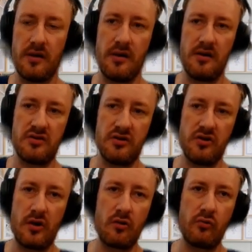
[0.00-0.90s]
is you
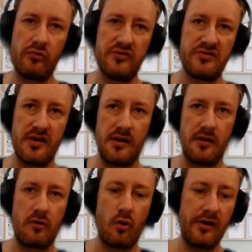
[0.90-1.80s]
can go to, say,
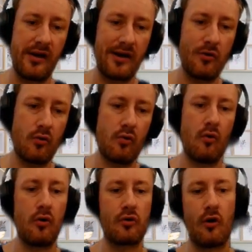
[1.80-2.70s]
CoinGecko
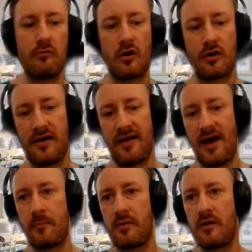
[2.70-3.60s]
or CoinMarketCap.